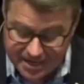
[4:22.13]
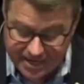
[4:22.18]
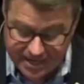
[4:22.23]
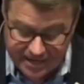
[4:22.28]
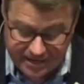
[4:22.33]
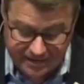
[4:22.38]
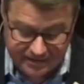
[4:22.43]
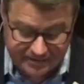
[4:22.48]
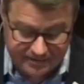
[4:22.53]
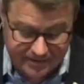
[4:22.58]

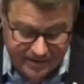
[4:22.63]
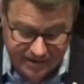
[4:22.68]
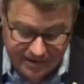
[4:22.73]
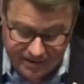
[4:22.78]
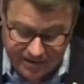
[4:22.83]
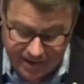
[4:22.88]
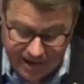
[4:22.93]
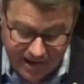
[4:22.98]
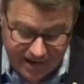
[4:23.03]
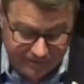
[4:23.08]
And
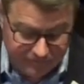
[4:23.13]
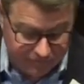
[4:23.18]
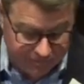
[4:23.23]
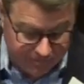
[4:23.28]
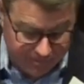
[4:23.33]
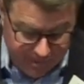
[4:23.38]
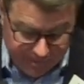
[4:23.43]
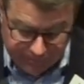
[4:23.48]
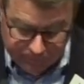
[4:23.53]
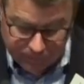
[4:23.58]
uh, I
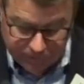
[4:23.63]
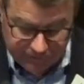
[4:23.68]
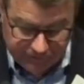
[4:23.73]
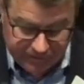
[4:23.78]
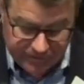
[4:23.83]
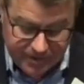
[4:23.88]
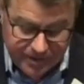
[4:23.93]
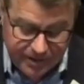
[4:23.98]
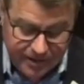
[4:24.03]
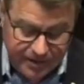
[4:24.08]
remember
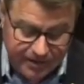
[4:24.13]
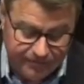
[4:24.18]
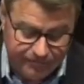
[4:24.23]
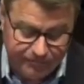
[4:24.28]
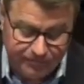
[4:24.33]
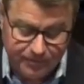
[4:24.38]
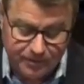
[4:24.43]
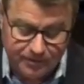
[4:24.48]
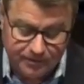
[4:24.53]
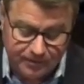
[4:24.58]

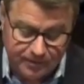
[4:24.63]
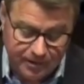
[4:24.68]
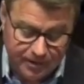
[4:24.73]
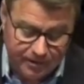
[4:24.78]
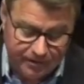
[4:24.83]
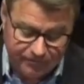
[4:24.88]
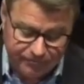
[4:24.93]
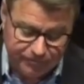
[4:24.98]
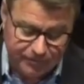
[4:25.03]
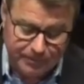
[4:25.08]
if he,
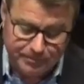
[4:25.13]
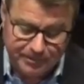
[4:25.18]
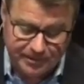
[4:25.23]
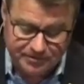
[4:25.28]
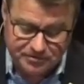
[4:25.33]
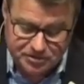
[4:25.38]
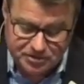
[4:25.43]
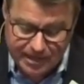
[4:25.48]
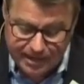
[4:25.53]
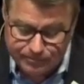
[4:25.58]
uh,
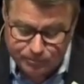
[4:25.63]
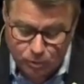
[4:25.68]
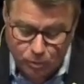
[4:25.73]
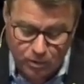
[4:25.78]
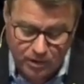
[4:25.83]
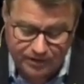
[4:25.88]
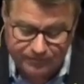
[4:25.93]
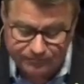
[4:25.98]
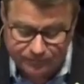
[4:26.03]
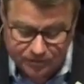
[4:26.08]
Philippians chapter
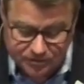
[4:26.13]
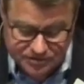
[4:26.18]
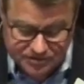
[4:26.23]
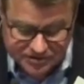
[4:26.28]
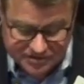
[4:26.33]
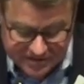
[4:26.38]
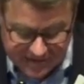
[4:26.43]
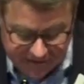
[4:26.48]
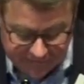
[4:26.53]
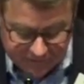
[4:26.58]
1 and verse
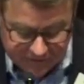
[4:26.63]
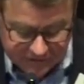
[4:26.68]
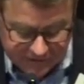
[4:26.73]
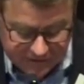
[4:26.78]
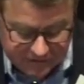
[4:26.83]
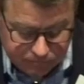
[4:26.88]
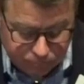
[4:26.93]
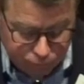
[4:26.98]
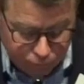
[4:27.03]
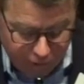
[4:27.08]
7
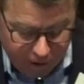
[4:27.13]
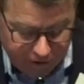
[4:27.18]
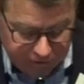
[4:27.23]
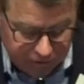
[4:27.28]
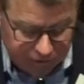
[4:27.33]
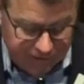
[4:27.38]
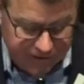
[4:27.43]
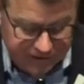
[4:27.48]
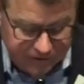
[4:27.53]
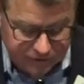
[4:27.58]
that
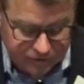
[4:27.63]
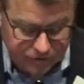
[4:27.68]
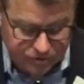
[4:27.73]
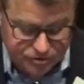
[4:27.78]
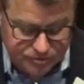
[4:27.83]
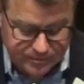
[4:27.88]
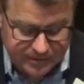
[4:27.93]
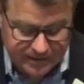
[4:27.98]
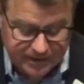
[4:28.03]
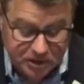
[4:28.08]
brought great
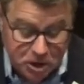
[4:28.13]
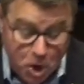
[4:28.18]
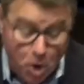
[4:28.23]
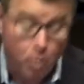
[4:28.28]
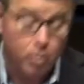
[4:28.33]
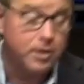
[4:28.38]
encouragement to me.